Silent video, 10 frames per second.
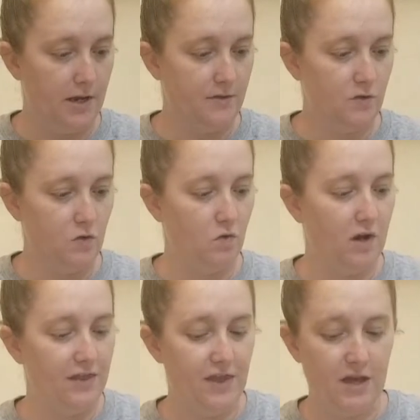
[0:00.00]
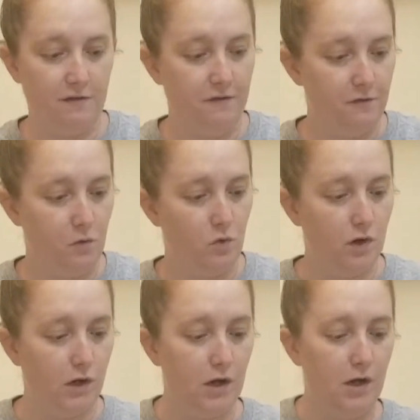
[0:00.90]
So I think
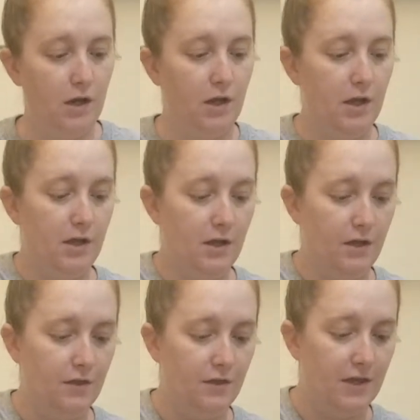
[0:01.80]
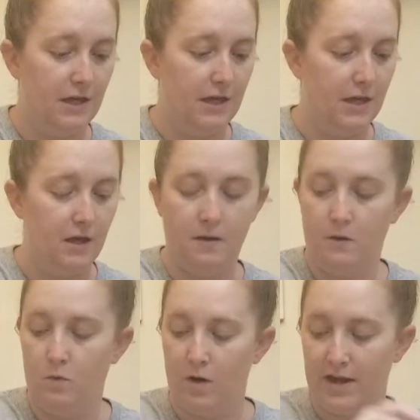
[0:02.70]
for the
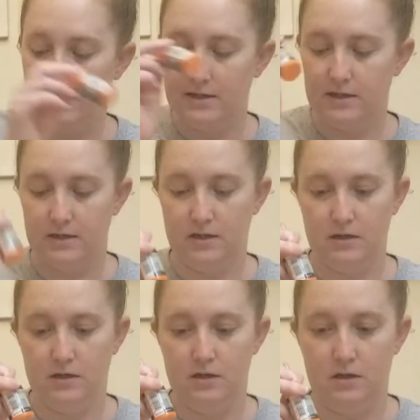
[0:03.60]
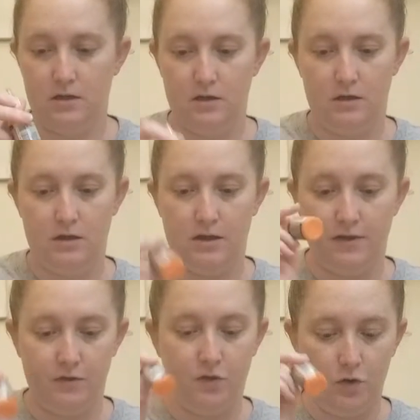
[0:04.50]
white,
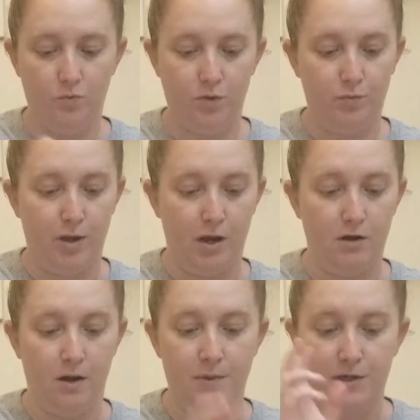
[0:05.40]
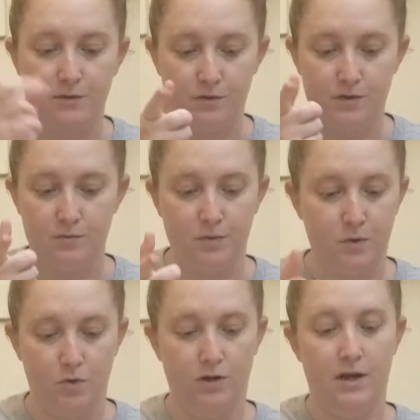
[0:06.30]
maybe the blue pair, I'm going to do some
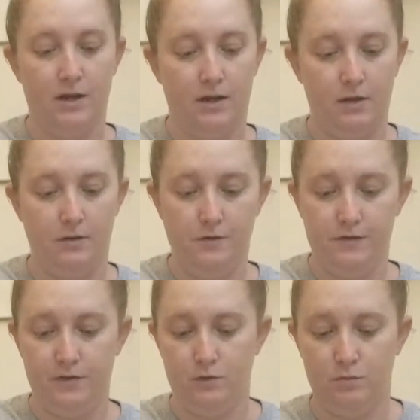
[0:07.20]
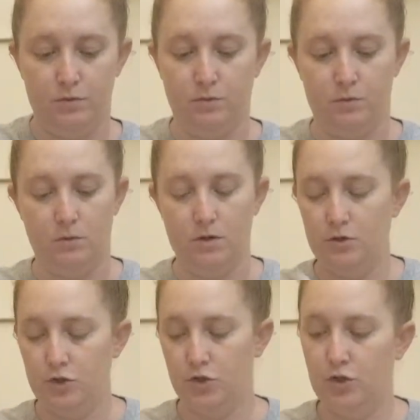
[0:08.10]
coordinating colors. I'll do blue
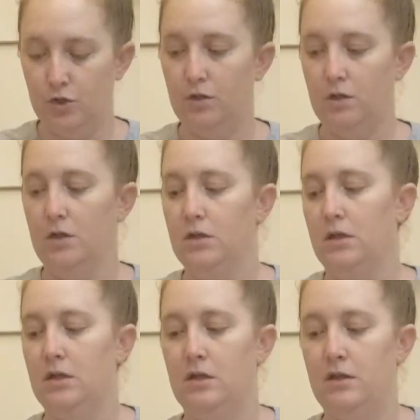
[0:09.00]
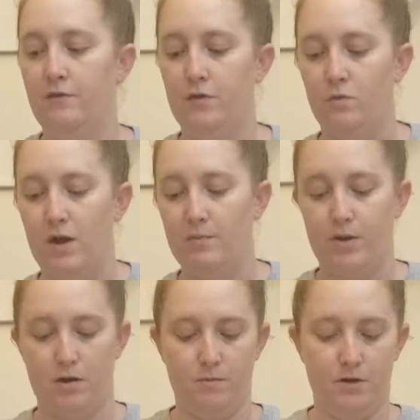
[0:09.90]
orange. I think with a white
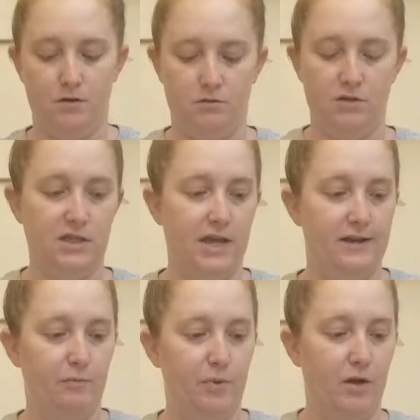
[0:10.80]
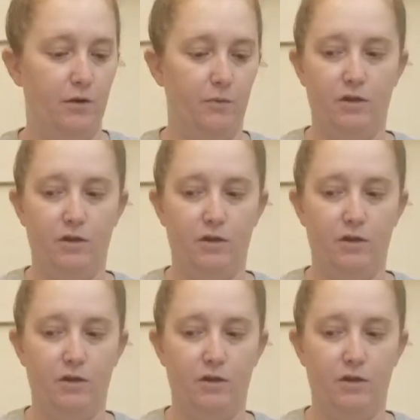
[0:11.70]
pair, I'm going to do this light pair